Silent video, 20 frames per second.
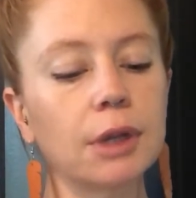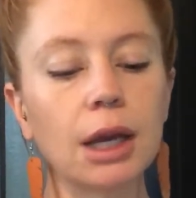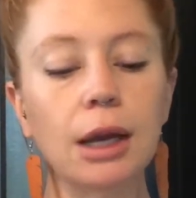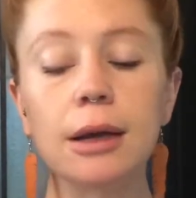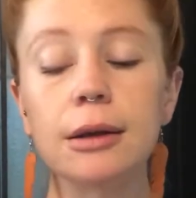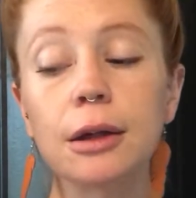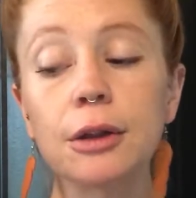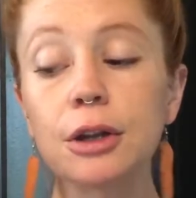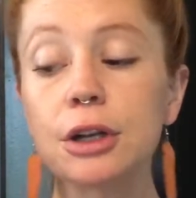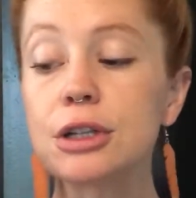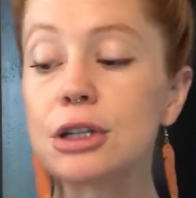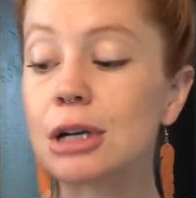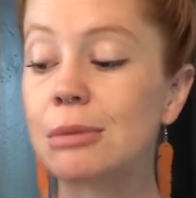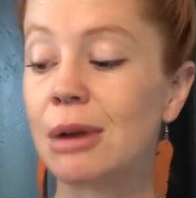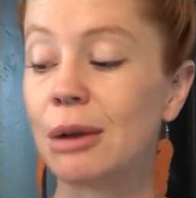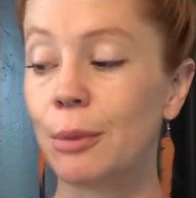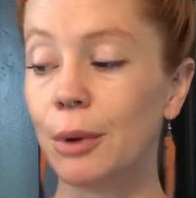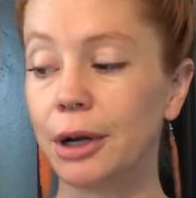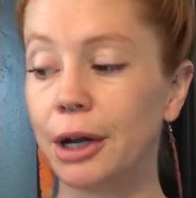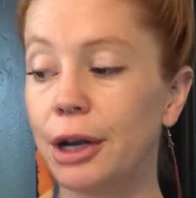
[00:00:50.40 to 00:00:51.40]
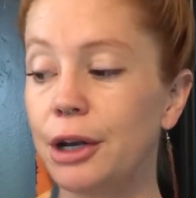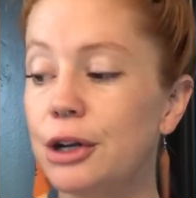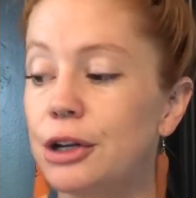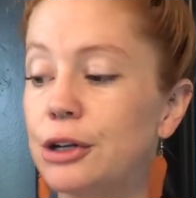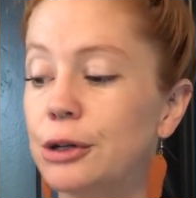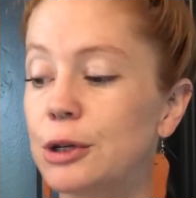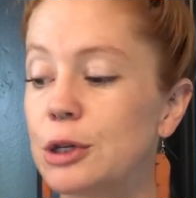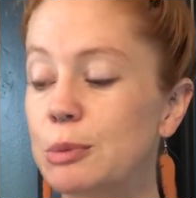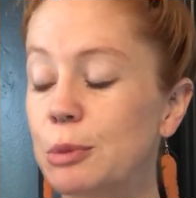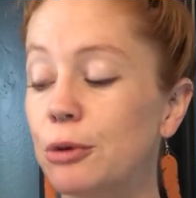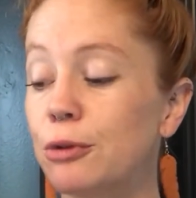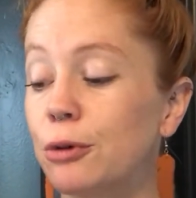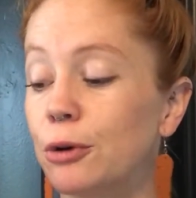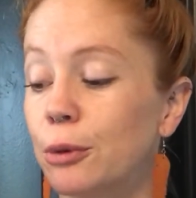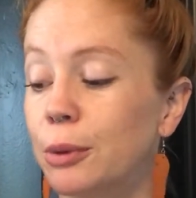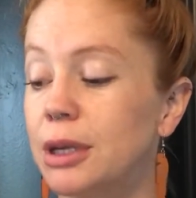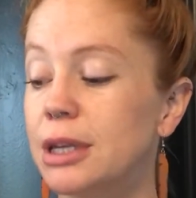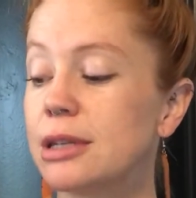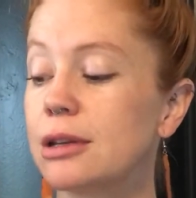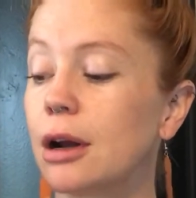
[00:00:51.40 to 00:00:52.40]
Another term I want to introduce before
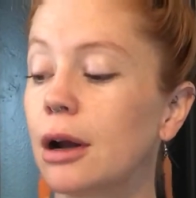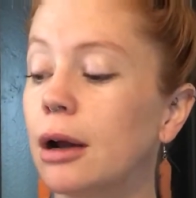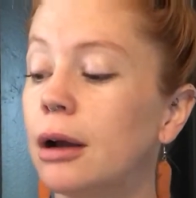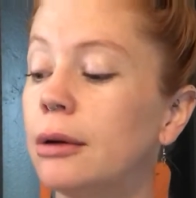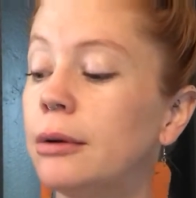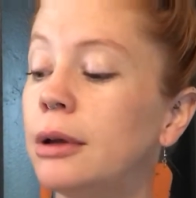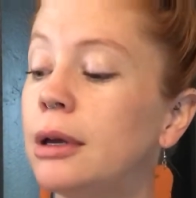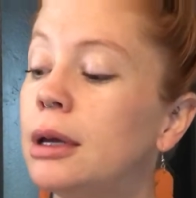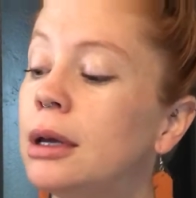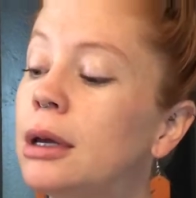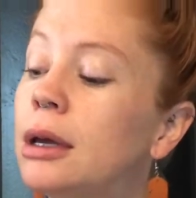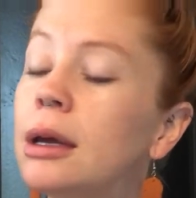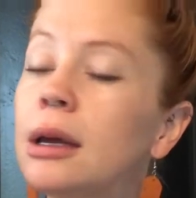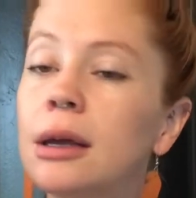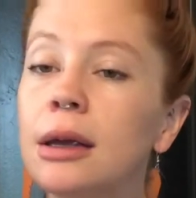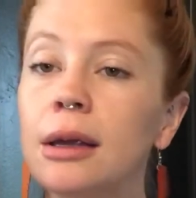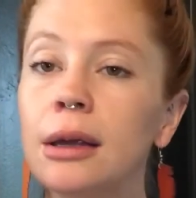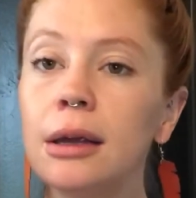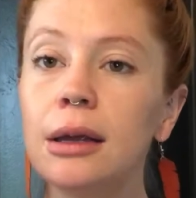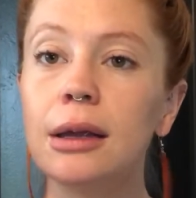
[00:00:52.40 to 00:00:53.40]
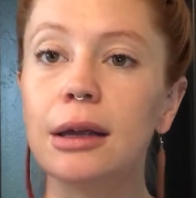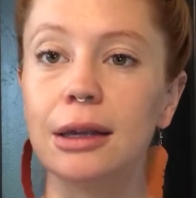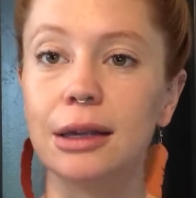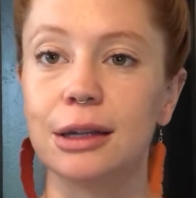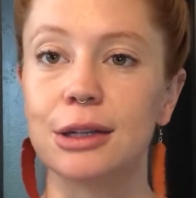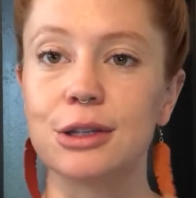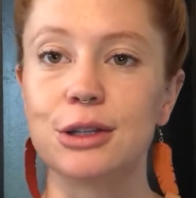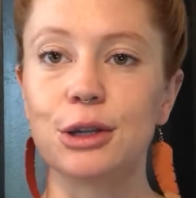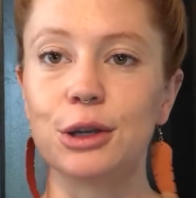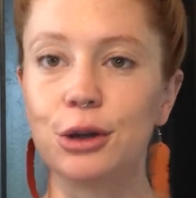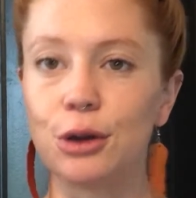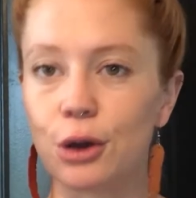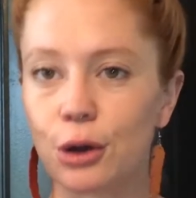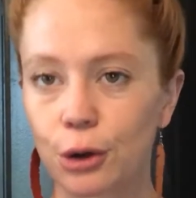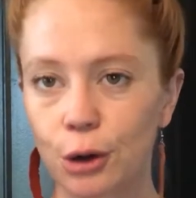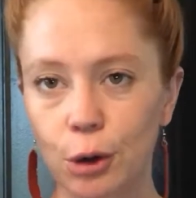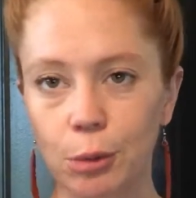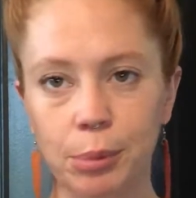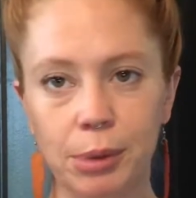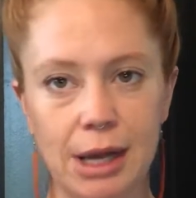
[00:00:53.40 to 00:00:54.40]
we start is
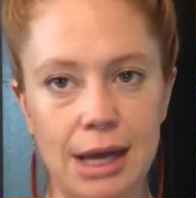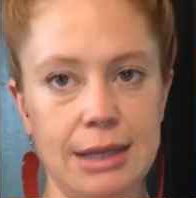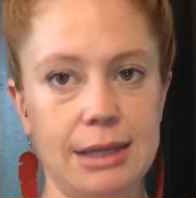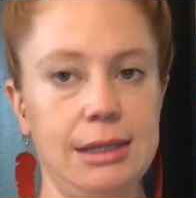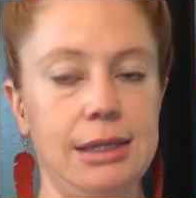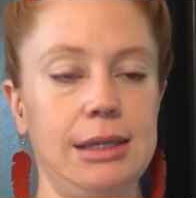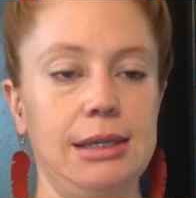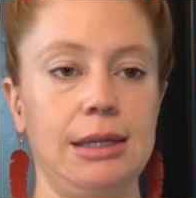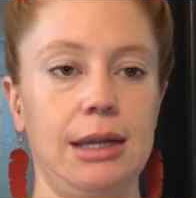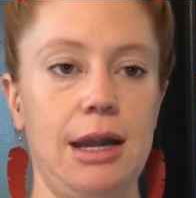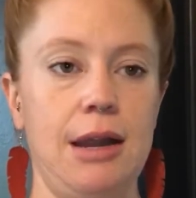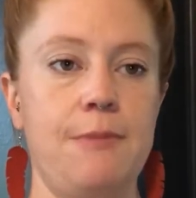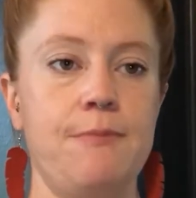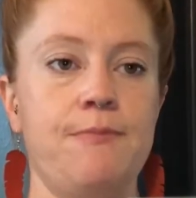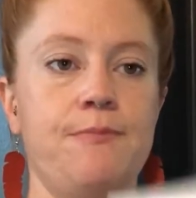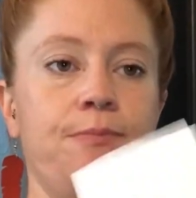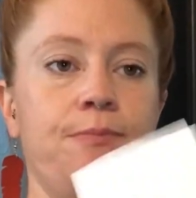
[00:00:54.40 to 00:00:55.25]
neuroplasticity.